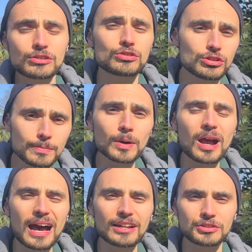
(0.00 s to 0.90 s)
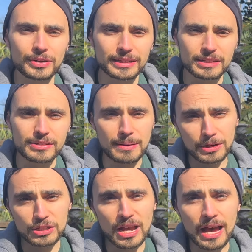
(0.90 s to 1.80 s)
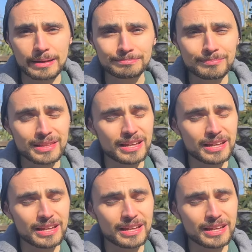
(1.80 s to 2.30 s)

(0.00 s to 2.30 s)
super hot during the summertime,